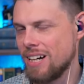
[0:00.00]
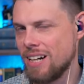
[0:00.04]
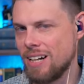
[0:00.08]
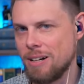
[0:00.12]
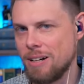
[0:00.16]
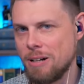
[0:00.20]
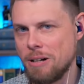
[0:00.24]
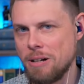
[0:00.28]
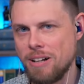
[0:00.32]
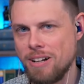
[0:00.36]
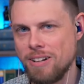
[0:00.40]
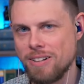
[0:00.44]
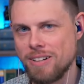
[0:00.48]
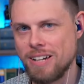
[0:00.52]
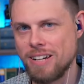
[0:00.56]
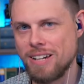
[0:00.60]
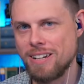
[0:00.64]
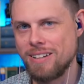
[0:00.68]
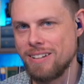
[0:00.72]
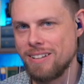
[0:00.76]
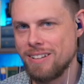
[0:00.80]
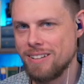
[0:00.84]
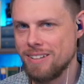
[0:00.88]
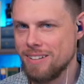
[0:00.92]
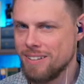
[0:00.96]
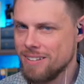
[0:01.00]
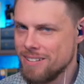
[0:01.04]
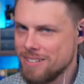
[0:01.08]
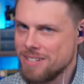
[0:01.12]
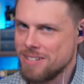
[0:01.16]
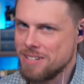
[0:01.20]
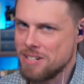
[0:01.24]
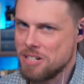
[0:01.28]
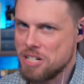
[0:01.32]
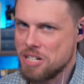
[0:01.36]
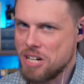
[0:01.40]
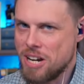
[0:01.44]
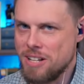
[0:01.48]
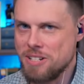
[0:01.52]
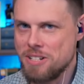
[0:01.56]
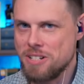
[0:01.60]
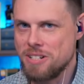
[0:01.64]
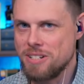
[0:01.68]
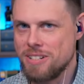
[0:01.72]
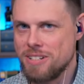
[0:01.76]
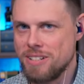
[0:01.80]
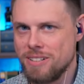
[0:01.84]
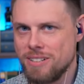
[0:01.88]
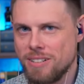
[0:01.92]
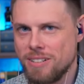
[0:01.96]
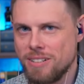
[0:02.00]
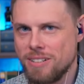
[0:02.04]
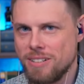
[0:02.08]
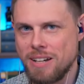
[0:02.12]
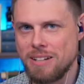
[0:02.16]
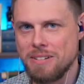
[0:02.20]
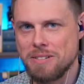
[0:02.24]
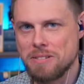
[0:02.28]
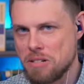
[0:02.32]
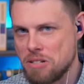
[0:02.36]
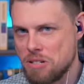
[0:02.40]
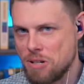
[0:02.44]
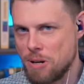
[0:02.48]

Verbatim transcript: Okay. And this is a challenging deal. Okay.